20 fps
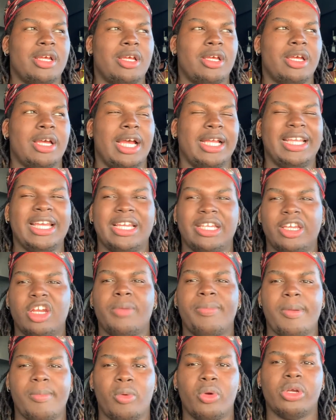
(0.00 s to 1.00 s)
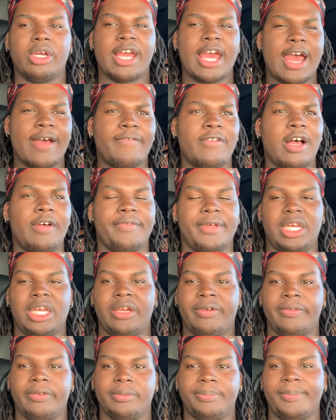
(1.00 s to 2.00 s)
I think, a little bit more than half off any
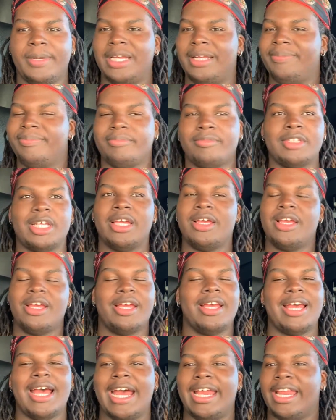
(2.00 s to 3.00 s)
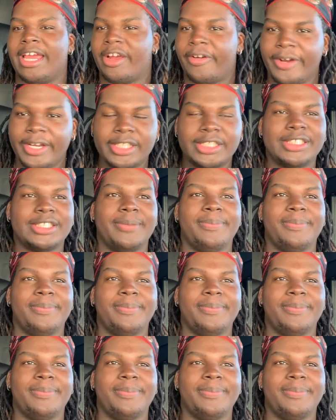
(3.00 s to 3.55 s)
room. But I digress.